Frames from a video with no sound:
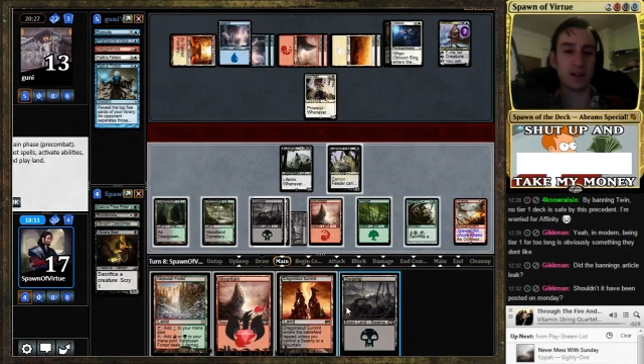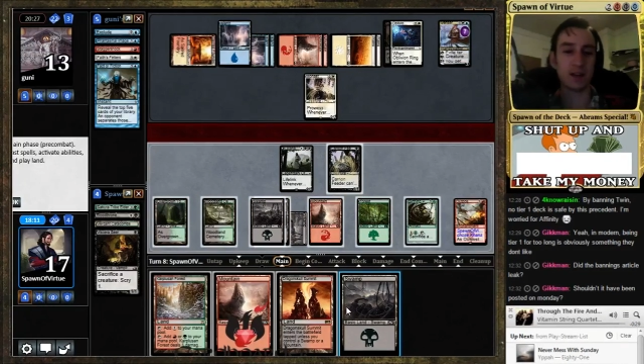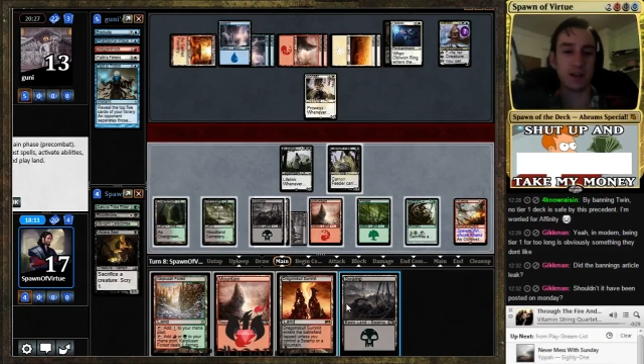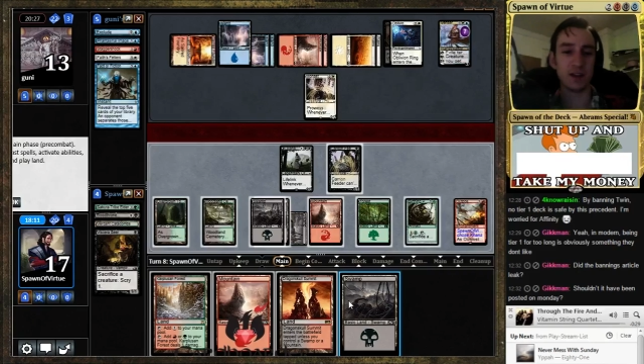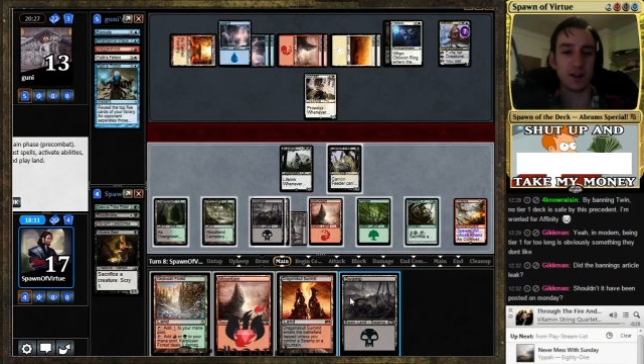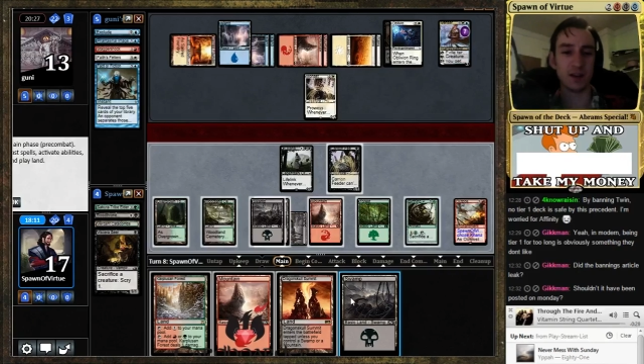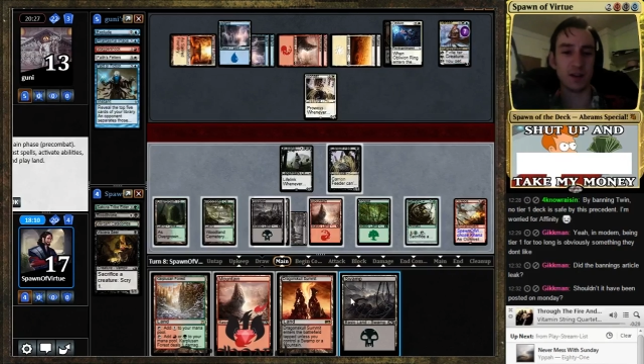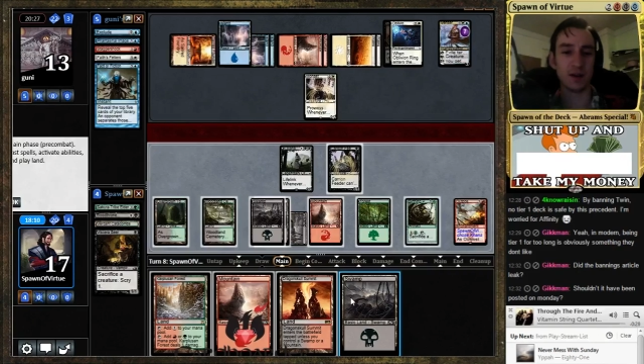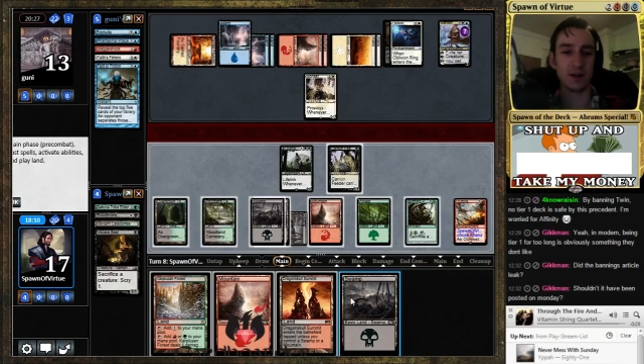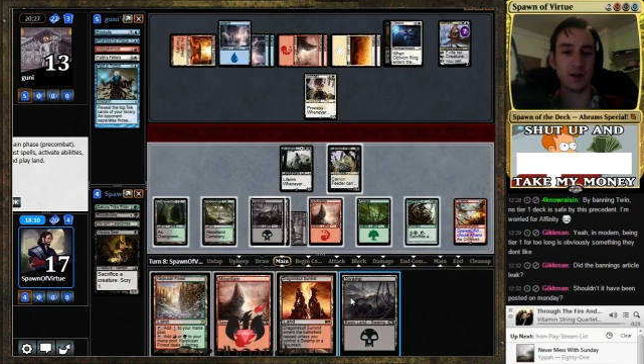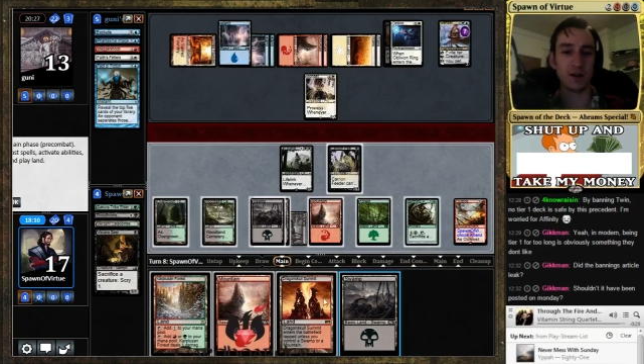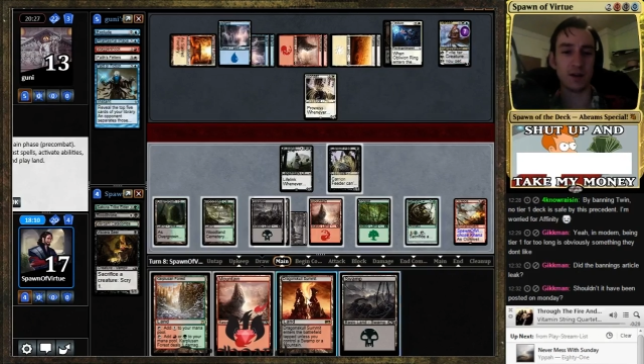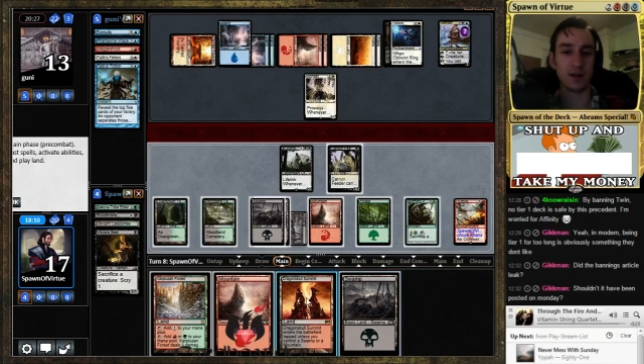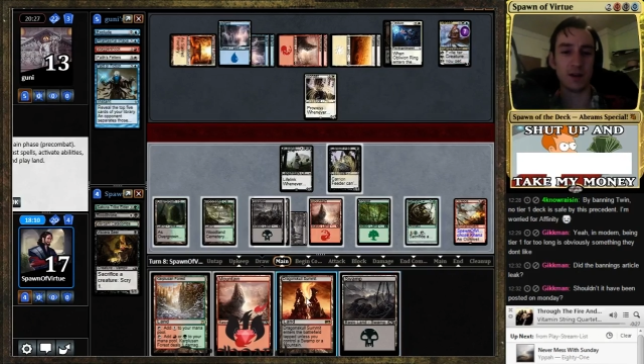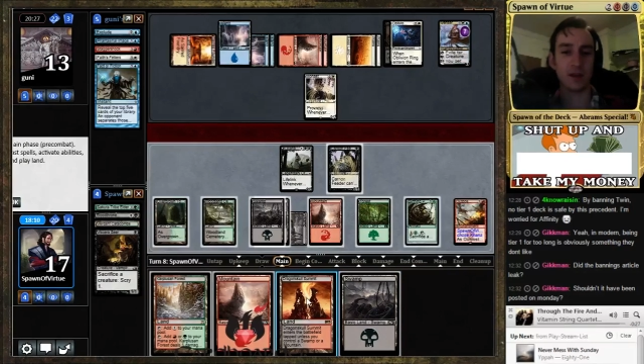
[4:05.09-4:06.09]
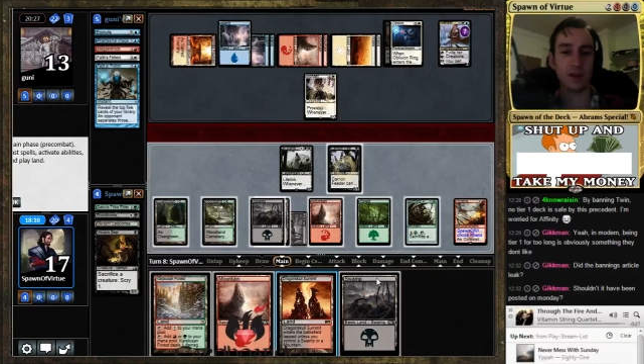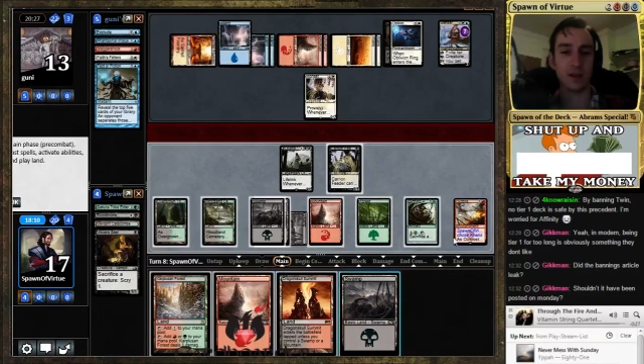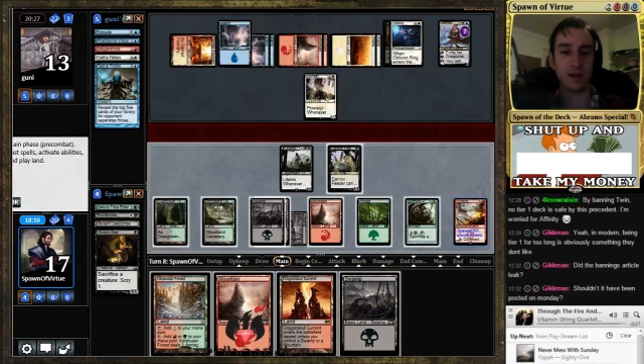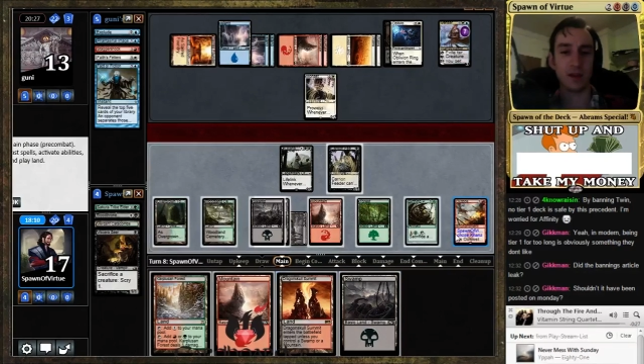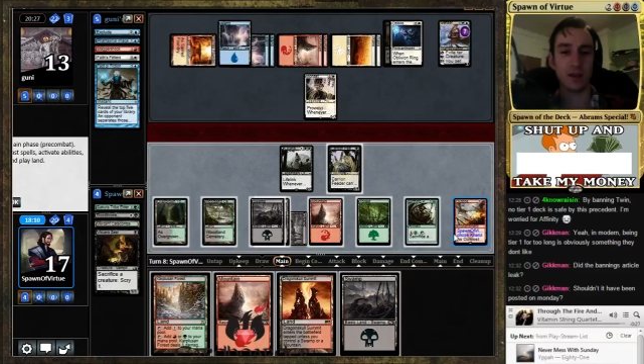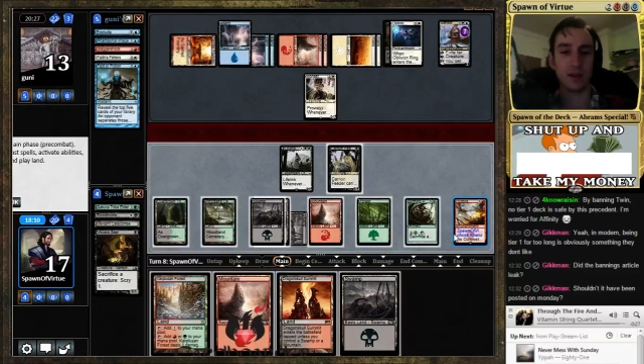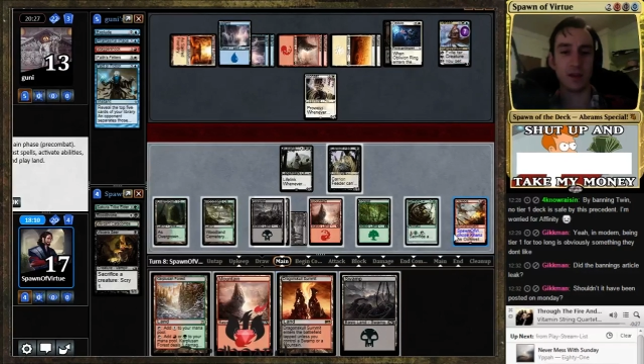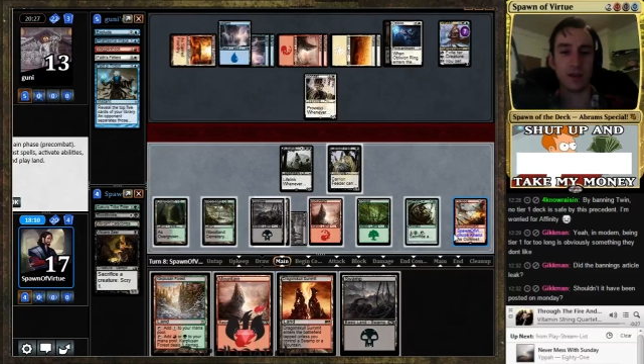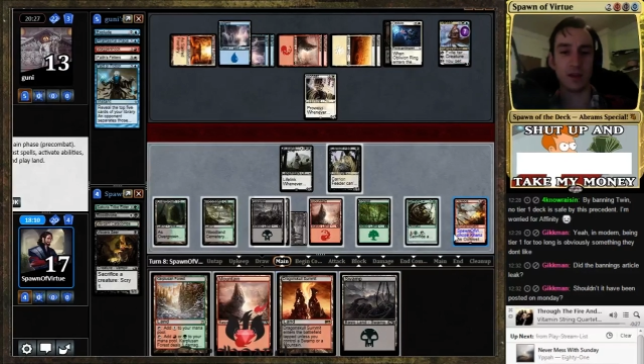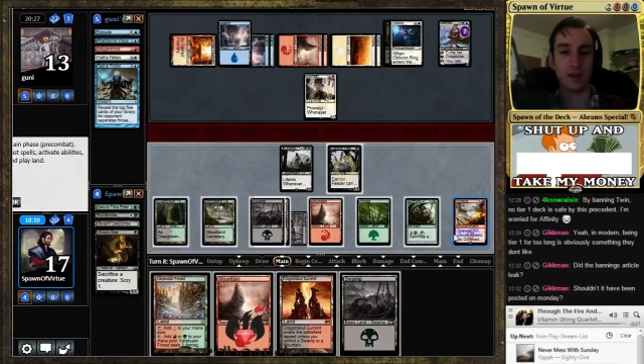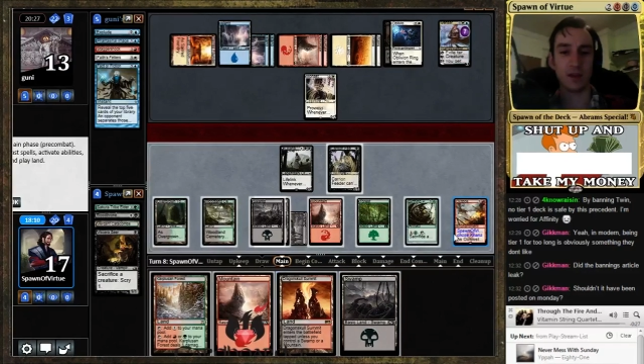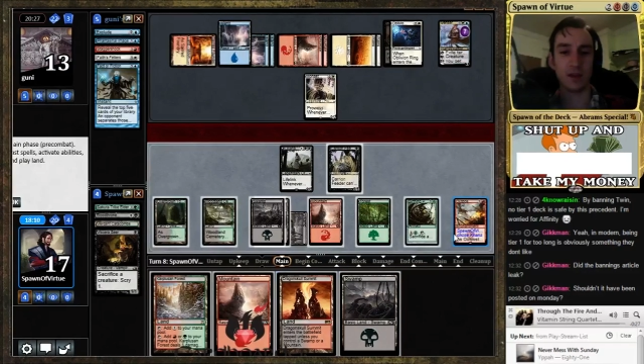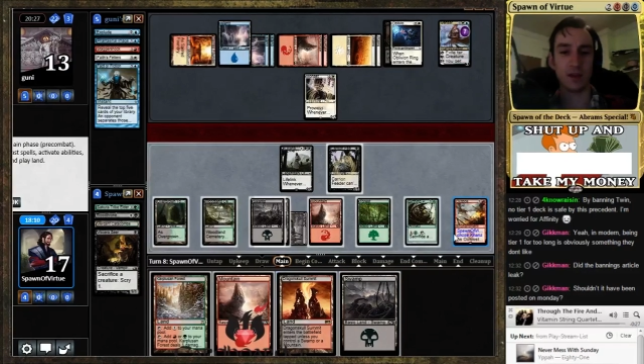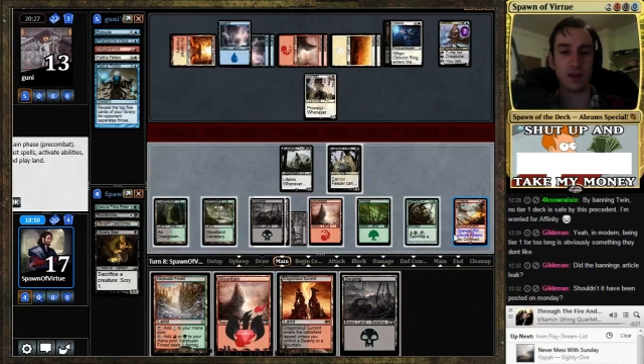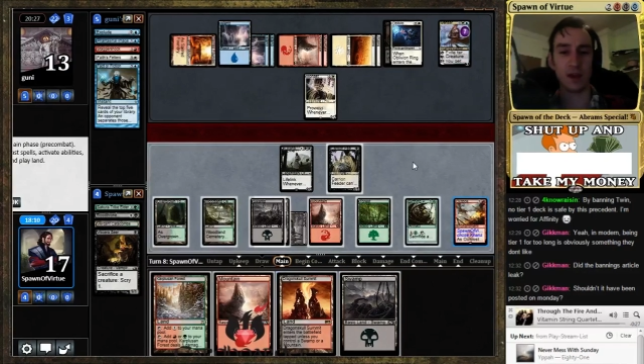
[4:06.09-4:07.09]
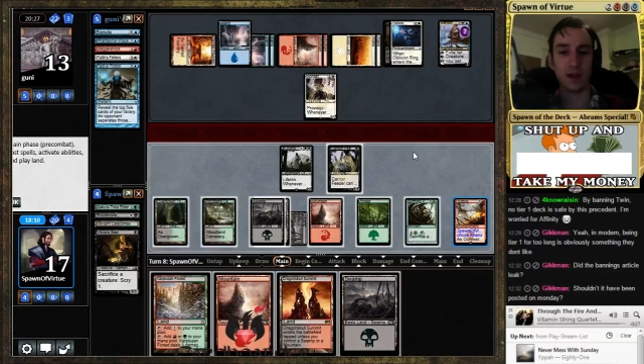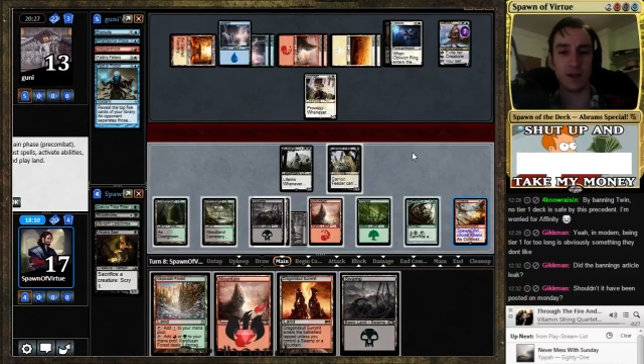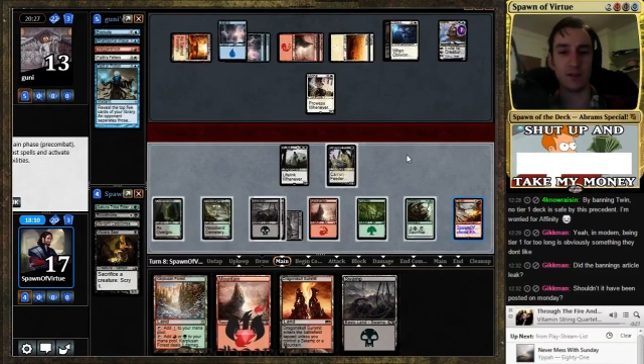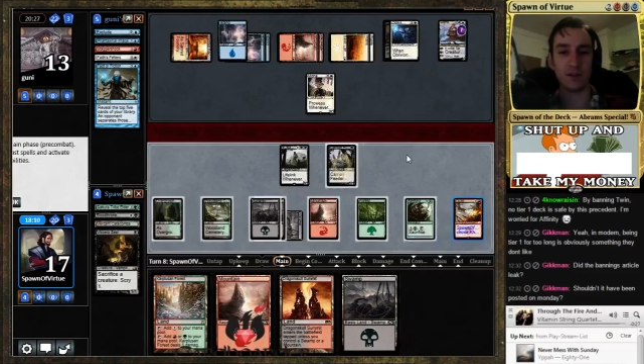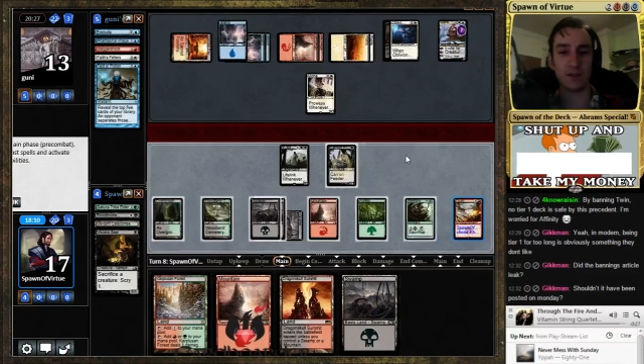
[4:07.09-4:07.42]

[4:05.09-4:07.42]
here and